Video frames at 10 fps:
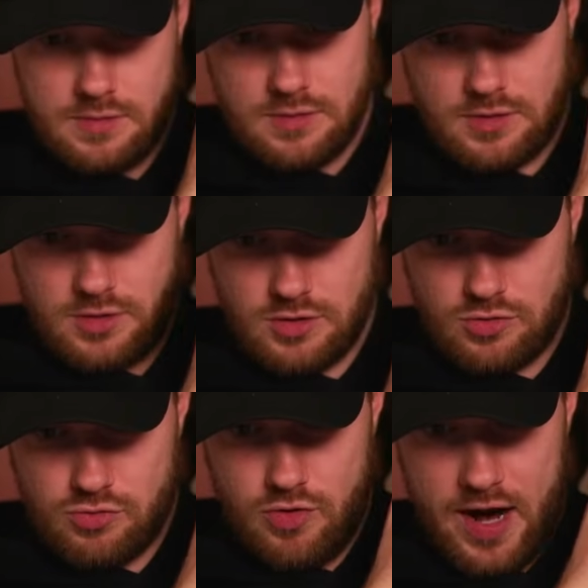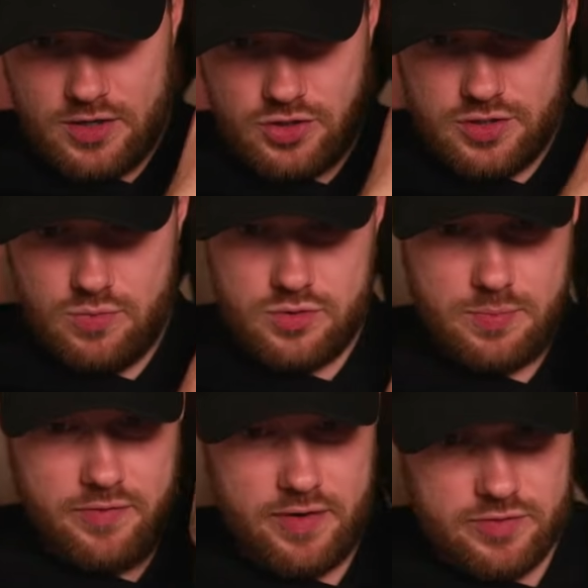Scratch. What's
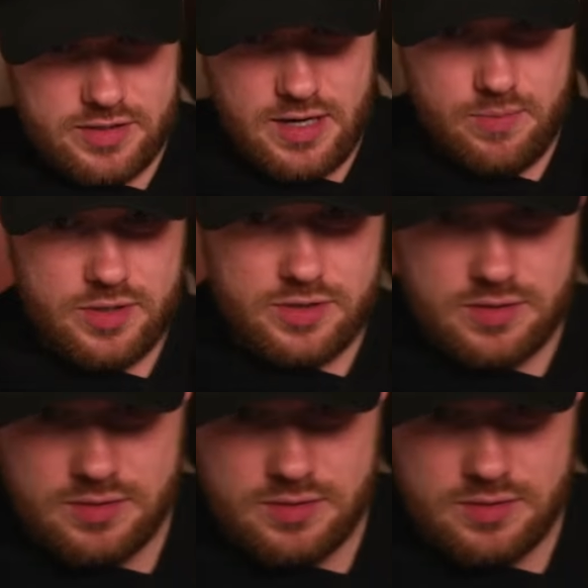my favourite sandwich?